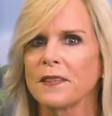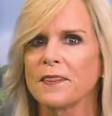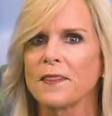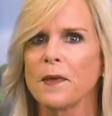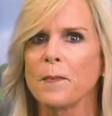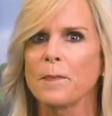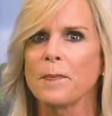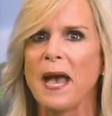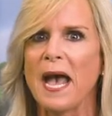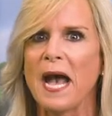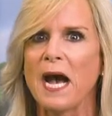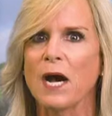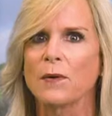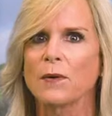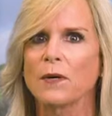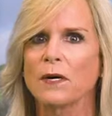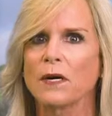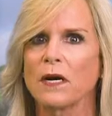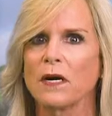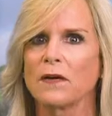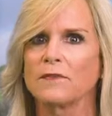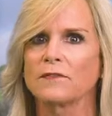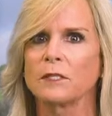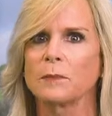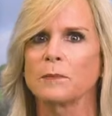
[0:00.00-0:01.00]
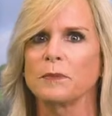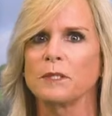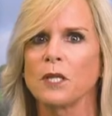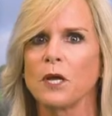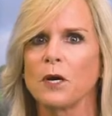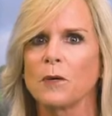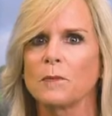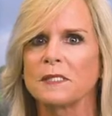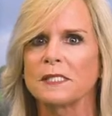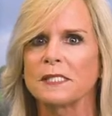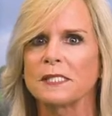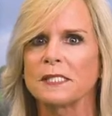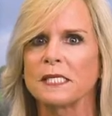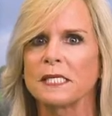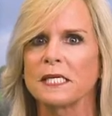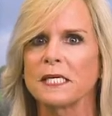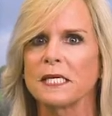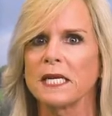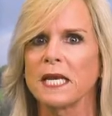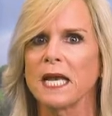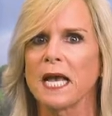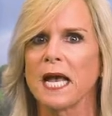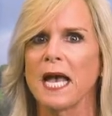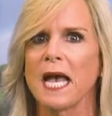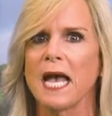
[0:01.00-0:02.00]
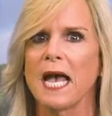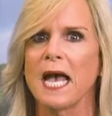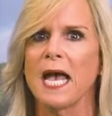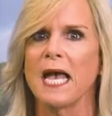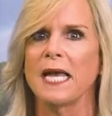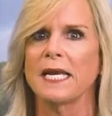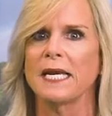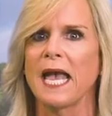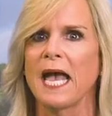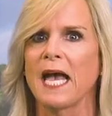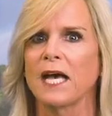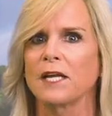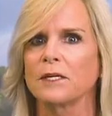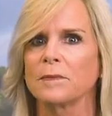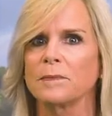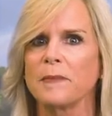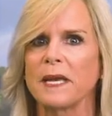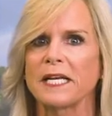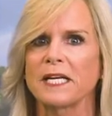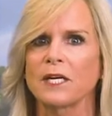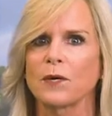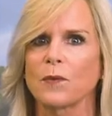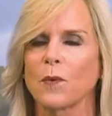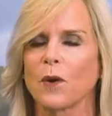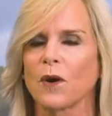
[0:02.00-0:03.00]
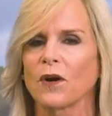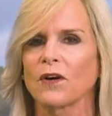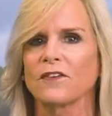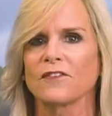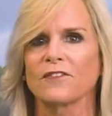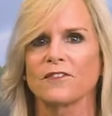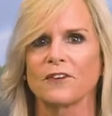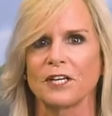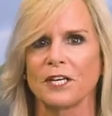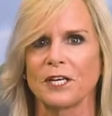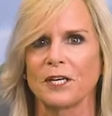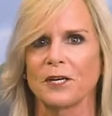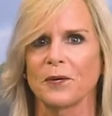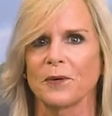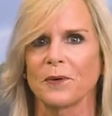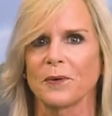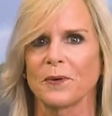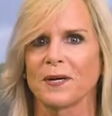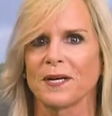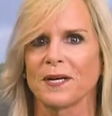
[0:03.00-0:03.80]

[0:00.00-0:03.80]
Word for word: The Power of Diplomacy and How to Make It Work for You.